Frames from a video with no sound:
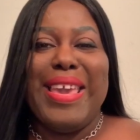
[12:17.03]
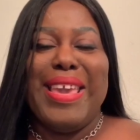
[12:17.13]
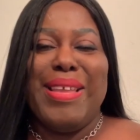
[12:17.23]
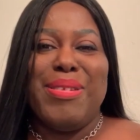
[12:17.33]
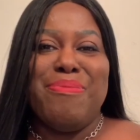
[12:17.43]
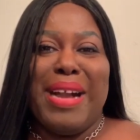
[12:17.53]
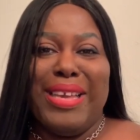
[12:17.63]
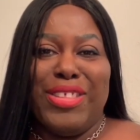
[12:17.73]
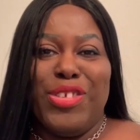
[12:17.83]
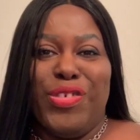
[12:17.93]
in
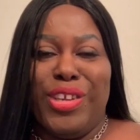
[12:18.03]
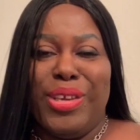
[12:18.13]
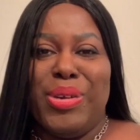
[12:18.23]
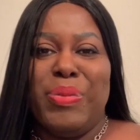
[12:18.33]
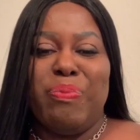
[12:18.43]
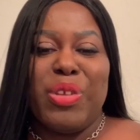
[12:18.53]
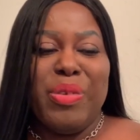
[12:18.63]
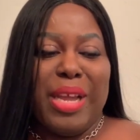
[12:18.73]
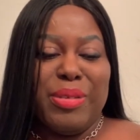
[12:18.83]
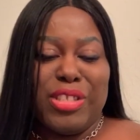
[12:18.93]
my other video
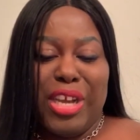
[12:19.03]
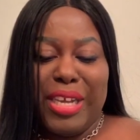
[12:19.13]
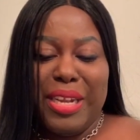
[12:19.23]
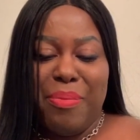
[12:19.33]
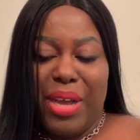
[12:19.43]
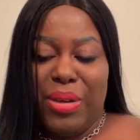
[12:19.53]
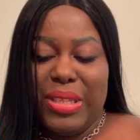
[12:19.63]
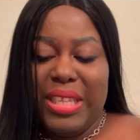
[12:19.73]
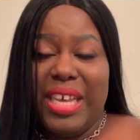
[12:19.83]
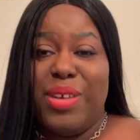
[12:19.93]
when I was talking
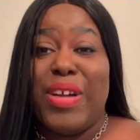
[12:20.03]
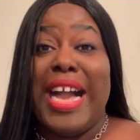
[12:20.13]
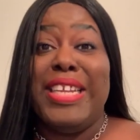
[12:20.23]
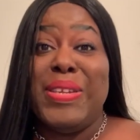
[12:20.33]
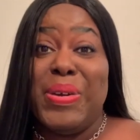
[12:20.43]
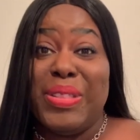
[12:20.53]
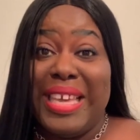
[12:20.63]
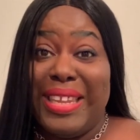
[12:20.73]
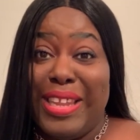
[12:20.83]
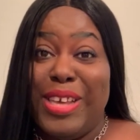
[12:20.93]
about Love. I know
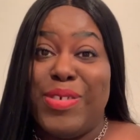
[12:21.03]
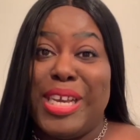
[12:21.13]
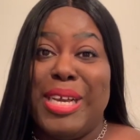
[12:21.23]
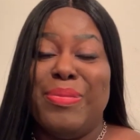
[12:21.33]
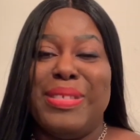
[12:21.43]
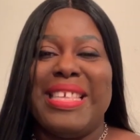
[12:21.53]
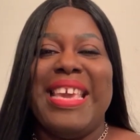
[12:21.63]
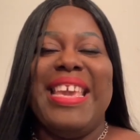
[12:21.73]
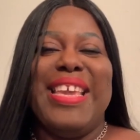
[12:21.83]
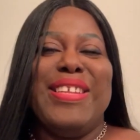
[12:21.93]
that Love comes
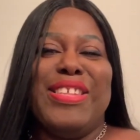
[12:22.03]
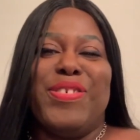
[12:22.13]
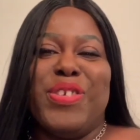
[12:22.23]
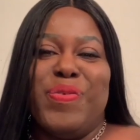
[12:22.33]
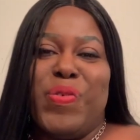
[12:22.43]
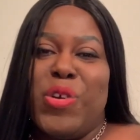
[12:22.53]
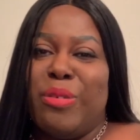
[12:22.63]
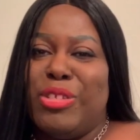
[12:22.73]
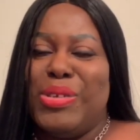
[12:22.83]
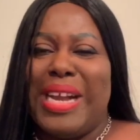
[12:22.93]
in different
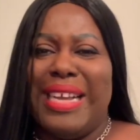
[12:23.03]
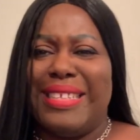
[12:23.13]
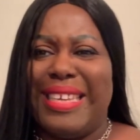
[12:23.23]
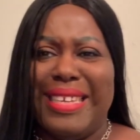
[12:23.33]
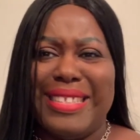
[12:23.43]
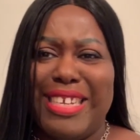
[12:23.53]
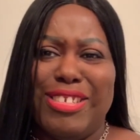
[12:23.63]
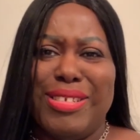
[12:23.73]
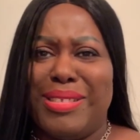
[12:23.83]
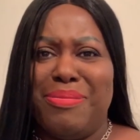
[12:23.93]
forms, you guys. I guess I
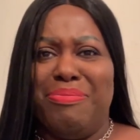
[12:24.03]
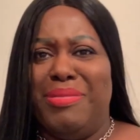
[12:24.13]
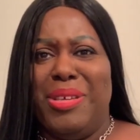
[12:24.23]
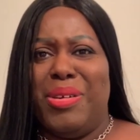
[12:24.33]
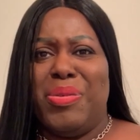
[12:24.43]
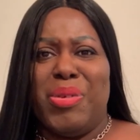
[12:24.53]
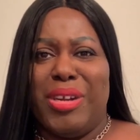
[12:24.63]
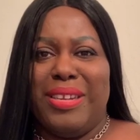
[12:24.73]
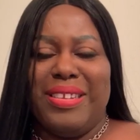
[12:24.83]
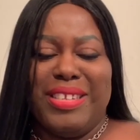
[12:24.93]
just, you know,
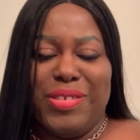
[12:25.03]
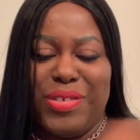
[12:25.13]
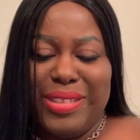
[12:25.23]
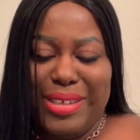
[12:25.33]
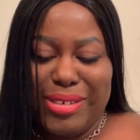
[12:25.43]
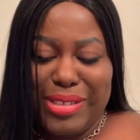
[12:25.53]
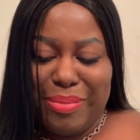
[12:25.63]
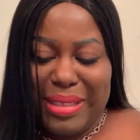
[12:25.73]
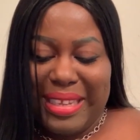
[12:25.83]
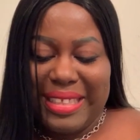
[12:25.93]
worded it differently or
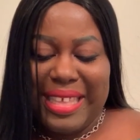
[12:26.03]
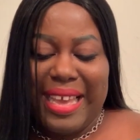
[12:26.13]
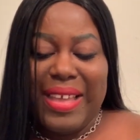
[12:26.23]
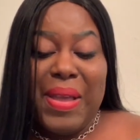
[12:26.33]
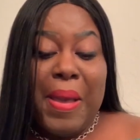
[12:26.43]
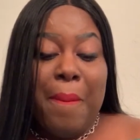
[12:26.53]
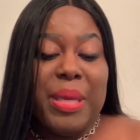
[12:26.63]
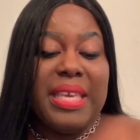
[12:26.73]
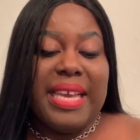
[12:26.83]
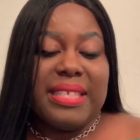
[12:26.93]
something like that.
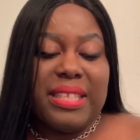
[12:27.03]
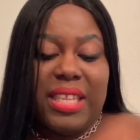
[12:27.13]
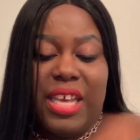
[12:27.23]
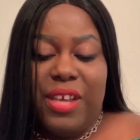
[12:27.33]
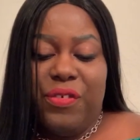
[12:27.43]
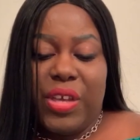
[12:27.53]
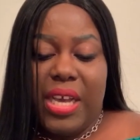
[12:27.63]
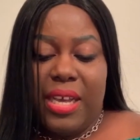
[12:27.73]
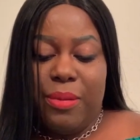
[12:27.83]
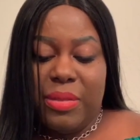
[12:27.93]
But yes, Love
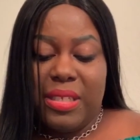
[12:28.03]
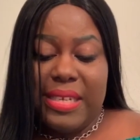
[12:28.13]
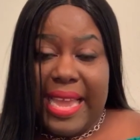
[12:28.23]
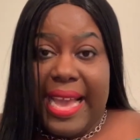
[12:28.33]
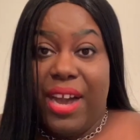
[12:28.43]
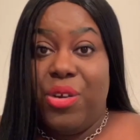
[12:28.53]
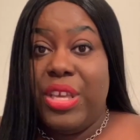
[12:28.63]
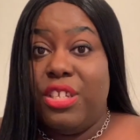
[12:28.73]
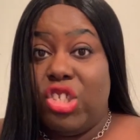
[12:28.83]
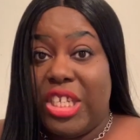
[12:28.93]
comes now
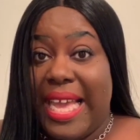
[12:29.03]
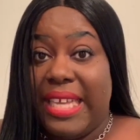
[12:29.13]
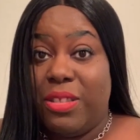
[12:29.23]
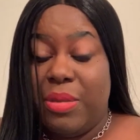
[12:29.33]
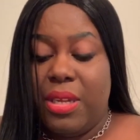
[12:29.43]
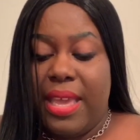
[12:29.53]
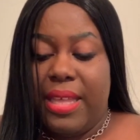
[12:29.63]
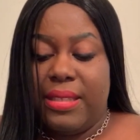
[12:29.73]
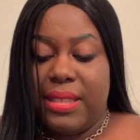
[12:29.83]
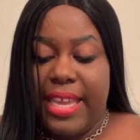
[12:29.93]
in jasmine
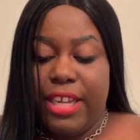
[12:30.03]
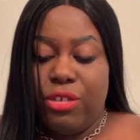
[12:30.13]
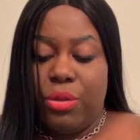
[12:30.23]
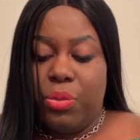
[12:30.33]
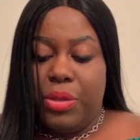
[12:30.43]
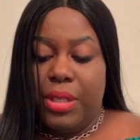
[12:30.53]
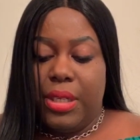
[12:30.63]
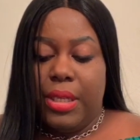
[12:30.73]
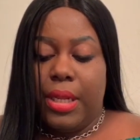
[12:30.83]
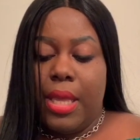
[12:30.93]
and
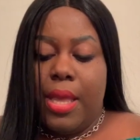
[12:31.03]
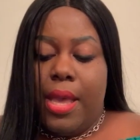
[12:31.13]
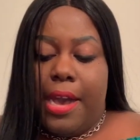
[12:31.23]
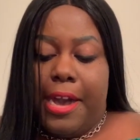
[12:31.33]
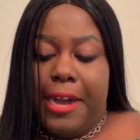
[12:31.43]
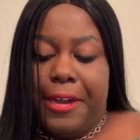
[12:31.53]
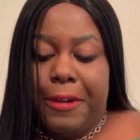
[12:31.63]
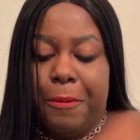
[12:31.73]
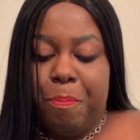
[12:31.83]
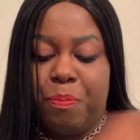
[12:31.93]
sandalwood.
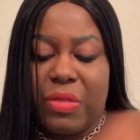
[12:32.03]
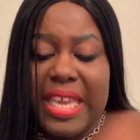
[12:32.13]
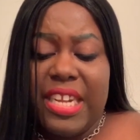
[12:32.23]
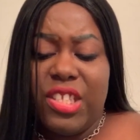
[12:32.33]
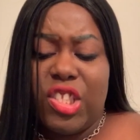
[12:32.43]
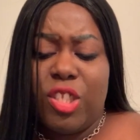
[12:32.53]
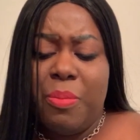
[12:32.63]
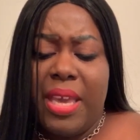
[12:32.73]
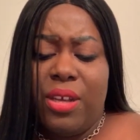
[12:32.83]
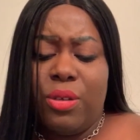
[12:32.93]
And it
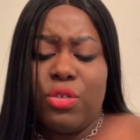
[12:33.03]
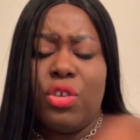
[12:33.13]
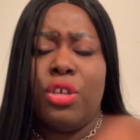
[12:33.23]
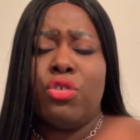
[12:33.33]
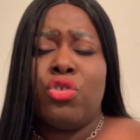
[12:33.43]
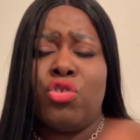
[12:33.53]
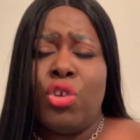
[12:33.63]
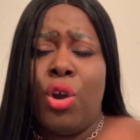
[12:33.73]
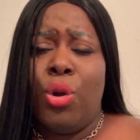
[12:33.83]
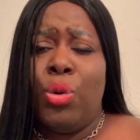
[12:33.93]
smells
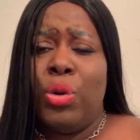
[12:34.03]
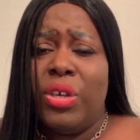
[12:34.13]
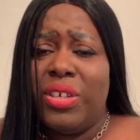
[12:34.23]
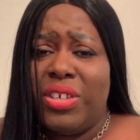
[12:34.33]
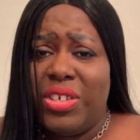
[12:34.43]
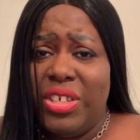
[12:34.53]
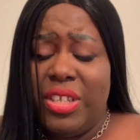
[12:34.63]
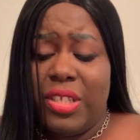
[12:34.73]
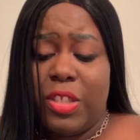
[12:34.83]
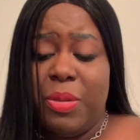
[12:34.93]
so
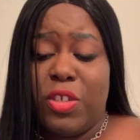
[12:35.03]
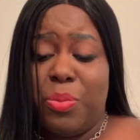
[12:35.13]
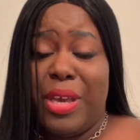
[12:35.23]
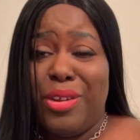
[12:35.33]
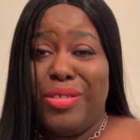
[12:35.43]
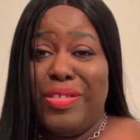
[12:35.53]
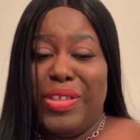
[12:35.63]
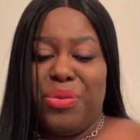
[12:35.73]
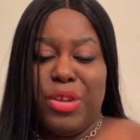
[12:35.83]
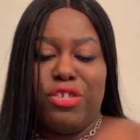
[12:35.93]
good. It smells better than
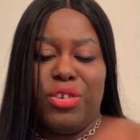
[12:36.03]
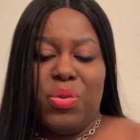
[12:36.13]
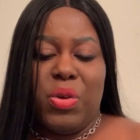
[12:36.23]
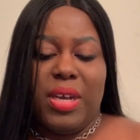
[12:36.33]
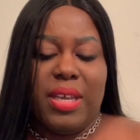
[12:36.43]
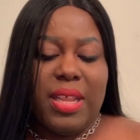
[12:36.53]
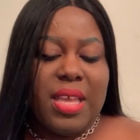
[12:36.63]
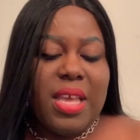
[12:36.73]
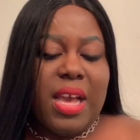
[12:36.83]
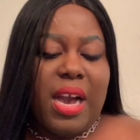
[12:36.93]
the original one.
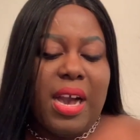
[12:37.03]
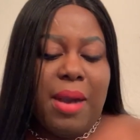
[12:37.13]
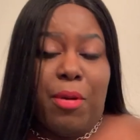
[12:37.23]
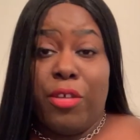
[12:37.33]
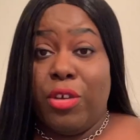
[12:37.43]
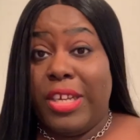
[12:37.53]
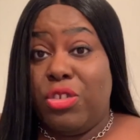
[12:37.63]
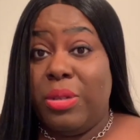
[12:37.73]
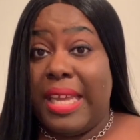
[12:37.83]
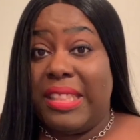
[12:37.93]
Although I
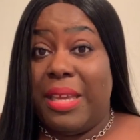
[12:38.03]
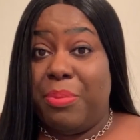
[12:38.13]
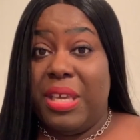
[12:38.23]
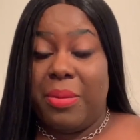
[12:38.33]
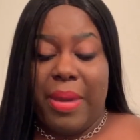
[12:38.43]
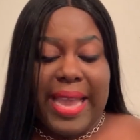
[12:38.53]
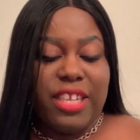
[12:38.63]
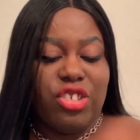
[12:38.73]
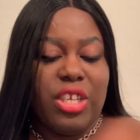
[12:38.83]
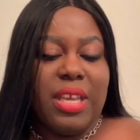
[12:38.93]
do like that pink
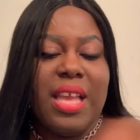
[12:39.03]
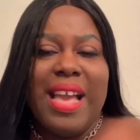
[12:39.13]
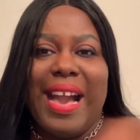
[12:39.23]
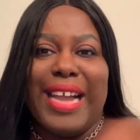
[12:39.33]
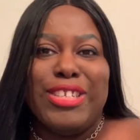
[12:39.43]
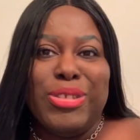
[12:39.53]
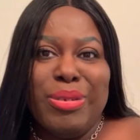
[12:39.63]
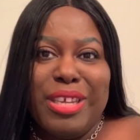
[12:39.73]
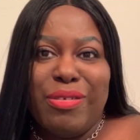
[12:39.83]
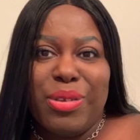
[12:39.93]
packaging, I
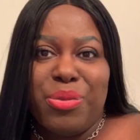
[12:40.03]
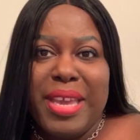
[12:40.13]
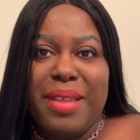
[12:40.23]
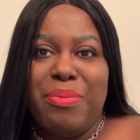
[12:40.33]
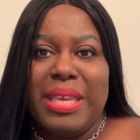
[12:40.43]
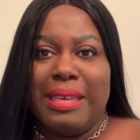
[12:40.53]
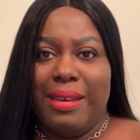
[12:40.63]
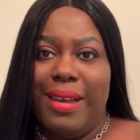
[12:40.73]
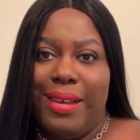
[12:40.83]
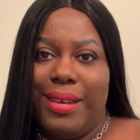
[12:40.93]
do love the red
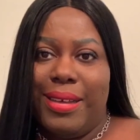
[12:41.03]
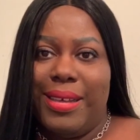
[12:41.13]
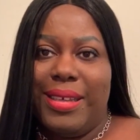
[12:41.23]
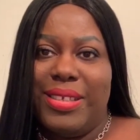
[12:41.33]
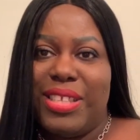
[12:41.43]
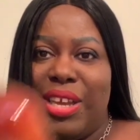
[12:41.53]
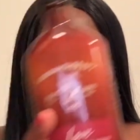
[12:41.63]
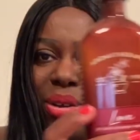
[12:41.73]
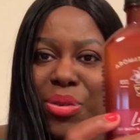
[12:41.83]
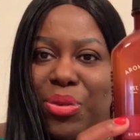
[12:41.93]
because
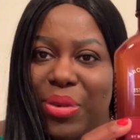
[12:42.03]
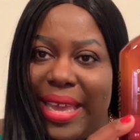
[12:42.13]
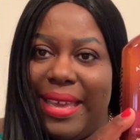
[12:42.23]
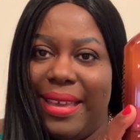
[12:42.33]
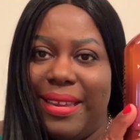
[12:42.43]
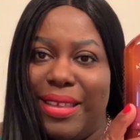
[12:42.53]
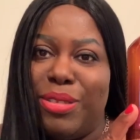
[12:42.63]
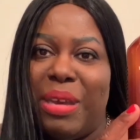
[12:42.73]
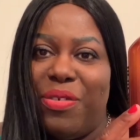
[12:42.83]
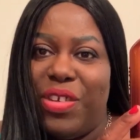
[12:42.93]
red
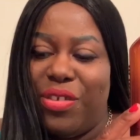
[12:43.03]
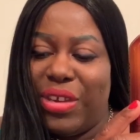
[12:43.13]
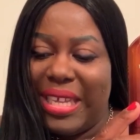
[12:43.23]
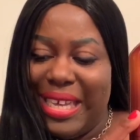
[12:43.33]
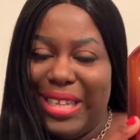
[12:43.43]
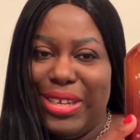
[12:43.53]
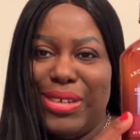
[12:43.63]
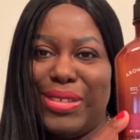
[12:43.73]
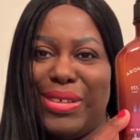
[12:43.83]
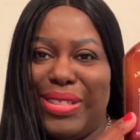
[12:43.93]
is my favorite
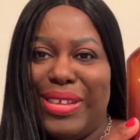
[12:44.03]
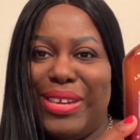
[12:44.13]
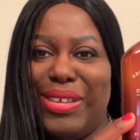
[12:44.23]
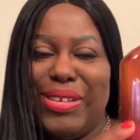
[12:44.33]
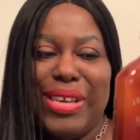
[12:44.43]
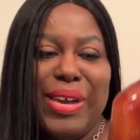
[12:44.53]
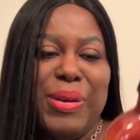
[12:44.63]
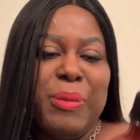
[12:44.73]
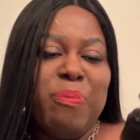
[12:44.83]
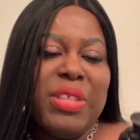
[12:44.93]
color. So there you
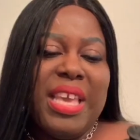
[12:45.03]
go.